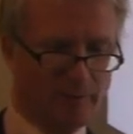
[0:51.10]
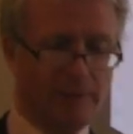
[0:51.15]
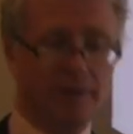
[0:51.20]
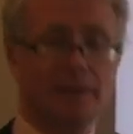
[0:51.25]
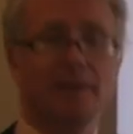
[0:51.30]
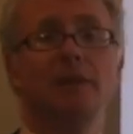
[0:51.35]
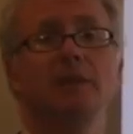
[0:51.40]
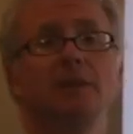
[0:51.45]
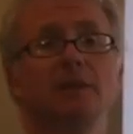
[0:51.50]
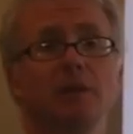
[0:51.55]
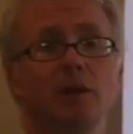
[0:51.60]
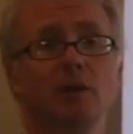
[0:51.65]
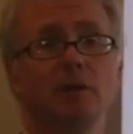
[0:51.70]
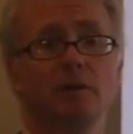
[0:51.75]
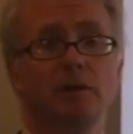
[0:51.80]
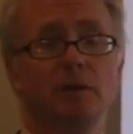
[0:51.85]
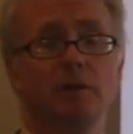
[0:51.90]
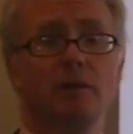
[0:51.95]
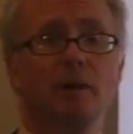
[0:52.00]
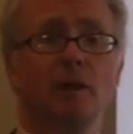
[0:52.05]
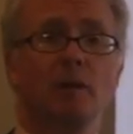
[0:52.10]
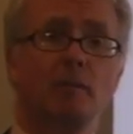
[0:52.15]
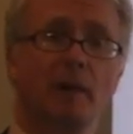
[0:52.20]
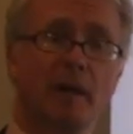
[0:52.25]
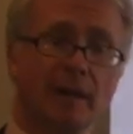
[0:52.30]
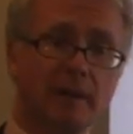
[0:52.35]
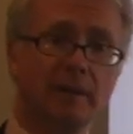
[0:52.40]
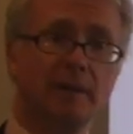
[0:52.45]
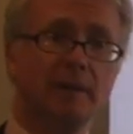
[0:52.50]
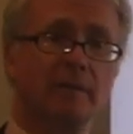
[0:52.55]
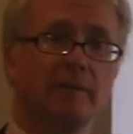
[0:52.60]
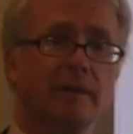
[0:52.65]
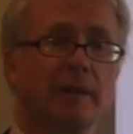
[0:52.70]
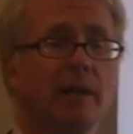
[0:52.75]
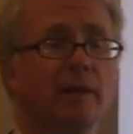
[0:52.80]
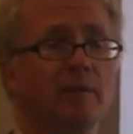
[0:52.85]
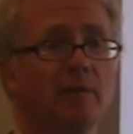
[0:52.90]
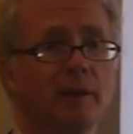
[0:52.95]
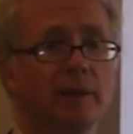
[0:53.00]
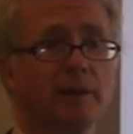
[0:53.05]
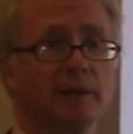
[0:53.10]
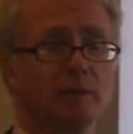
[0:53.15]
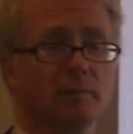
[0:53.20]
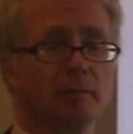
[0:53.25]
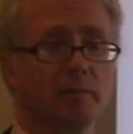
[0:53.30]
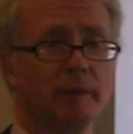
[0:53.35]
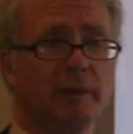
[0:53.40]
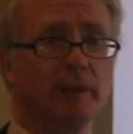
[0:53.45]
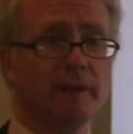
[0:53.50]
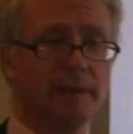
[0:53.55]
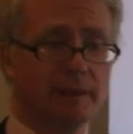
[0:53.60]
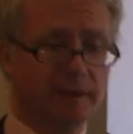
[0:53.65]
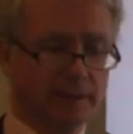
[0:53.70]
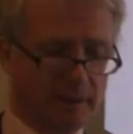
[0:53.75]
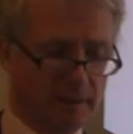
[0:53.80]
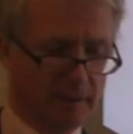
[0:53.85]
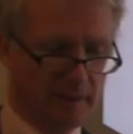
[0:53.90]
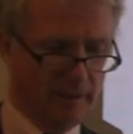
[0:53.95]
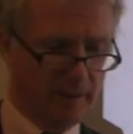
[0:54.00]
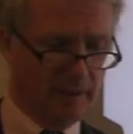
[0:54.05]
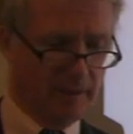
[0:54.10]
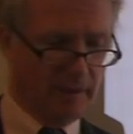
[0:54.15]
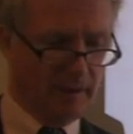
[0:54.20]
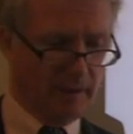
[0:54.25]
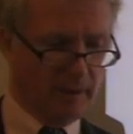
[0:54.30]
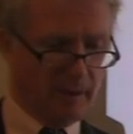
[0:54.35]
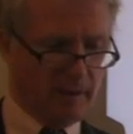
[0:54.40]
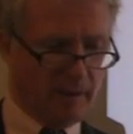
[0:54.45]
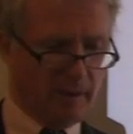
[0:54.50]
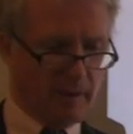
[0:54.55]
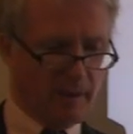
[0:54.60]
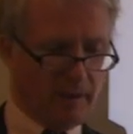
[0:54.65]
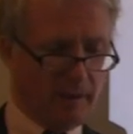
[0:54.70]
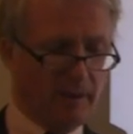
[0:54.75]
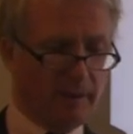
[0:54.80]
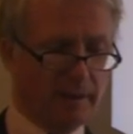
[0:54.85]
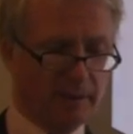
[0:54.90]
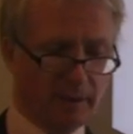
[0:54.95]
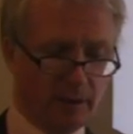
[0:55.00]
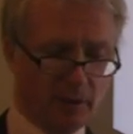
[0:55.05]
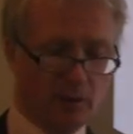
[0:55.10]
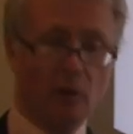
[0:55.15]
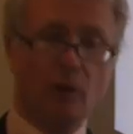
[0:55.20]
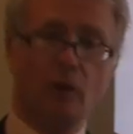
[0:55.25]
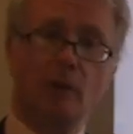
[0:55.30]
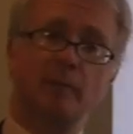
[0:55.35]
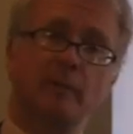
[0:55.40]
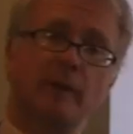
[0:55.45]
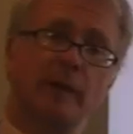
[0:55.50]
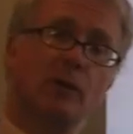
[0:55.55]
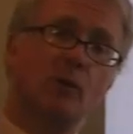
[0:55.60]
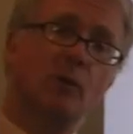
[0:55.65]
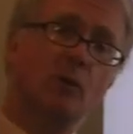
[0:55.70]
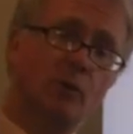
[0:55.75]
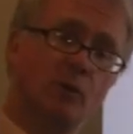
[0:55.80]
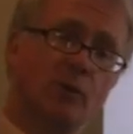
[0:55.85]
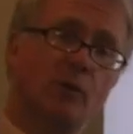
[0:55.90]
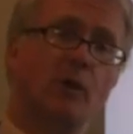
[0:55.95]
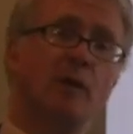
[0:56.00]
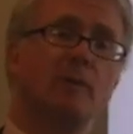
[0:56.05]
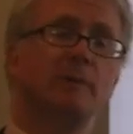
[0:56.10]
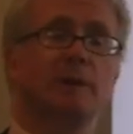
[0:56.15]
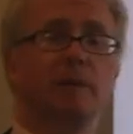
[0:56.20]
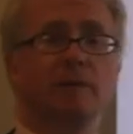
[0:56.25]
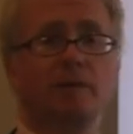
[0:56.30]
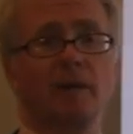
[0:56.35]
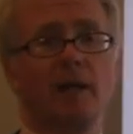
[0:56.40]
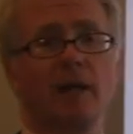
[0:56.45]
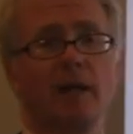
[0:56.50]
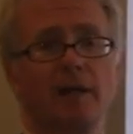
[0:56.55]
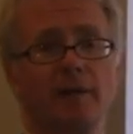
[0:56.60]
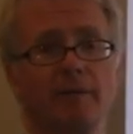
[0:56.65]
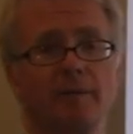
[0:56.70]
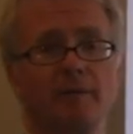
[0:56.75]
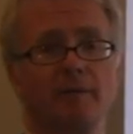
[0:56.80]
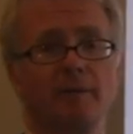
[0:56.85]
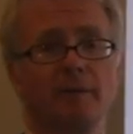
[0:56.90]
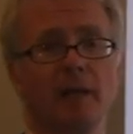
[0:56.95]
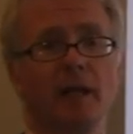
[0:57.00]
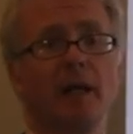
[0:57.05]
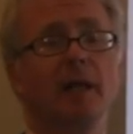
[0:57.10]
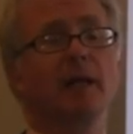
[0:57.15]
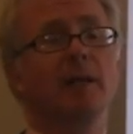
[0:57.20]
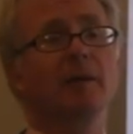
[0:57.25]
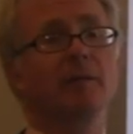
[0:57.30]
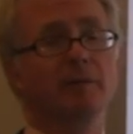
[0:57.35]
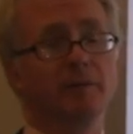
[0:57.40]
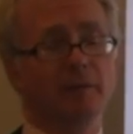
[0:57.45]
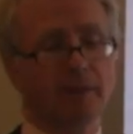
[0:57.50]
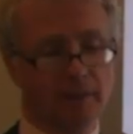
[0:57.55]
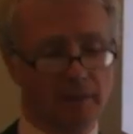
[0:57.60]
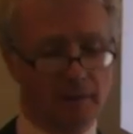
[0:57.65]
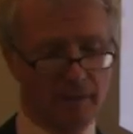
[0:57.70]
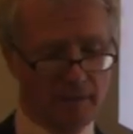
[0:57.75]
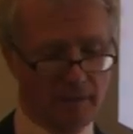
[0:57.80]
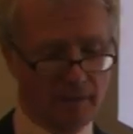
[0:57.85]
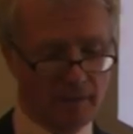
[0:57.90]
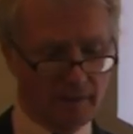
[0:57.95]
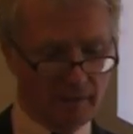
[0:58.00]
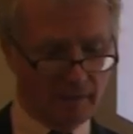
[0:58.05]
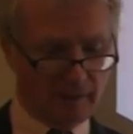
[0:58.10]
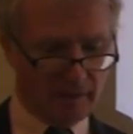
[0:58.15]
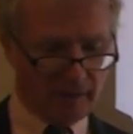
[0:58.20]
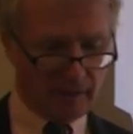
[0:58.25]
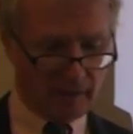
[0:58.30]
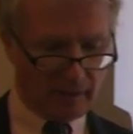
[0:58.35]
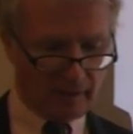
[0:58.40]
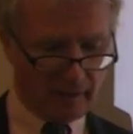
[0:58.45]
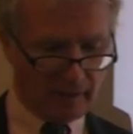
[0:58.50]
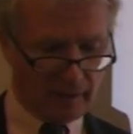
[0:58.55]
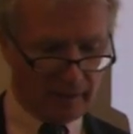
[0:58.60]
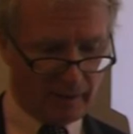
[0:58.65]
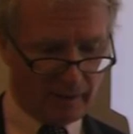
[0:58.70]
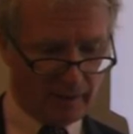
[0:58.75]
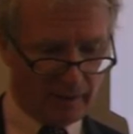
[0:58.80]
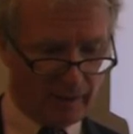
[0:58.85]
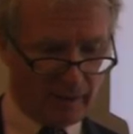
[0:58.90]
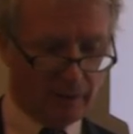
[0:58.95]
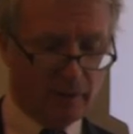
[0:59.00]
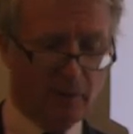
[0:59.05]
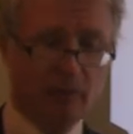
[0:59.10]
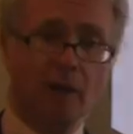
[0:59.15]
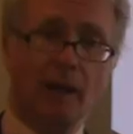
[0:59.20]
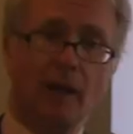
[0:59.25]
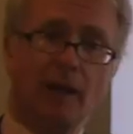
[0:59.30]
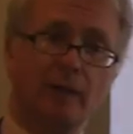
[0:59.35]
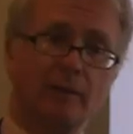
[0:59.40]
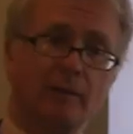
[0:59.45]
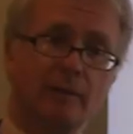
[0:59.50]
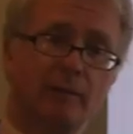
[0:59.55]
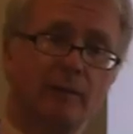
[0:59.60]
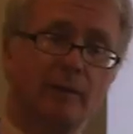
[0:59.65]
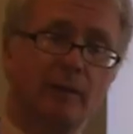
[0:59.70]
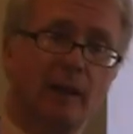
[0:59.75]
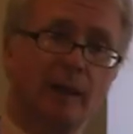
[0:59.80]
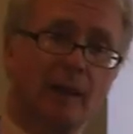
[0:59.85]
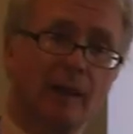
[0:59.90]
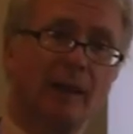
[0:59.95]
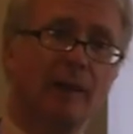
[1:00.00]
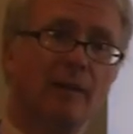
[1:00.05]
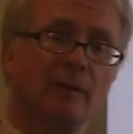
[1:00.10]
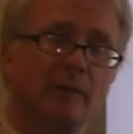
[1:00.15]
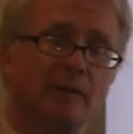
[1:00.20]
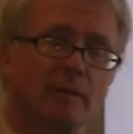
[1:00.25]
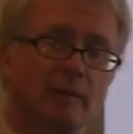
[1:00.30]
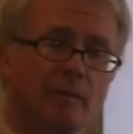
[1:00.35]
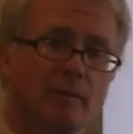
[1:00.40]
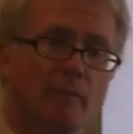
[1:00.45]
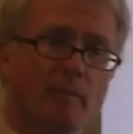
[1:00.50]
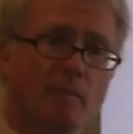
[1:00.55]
is an insult to the humanity that our flesh embodies, it is a norm that all forms of life are given a new life and love.